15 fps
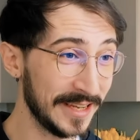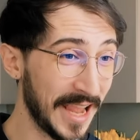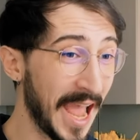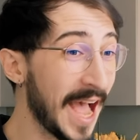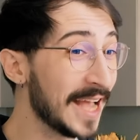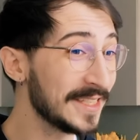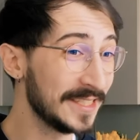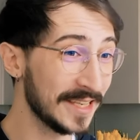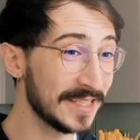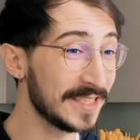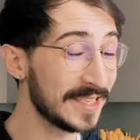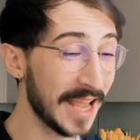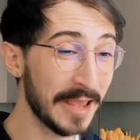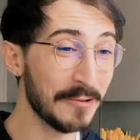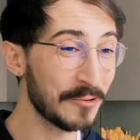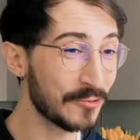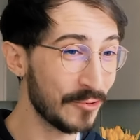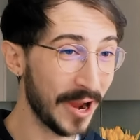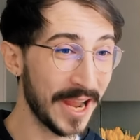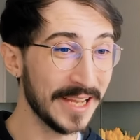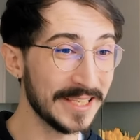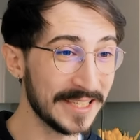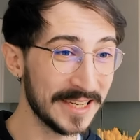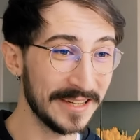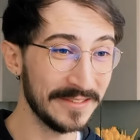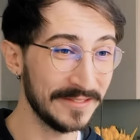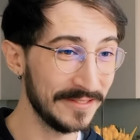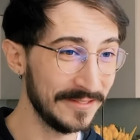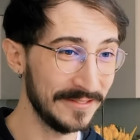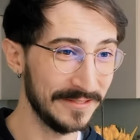has that same
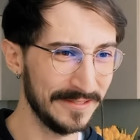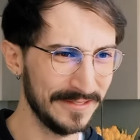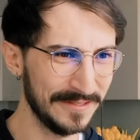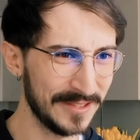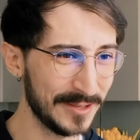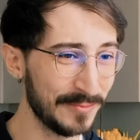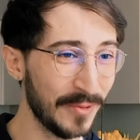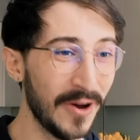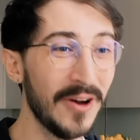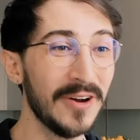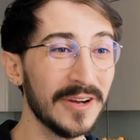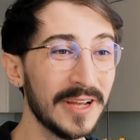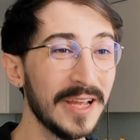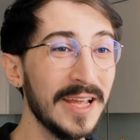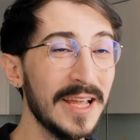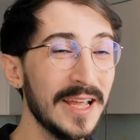creative spark,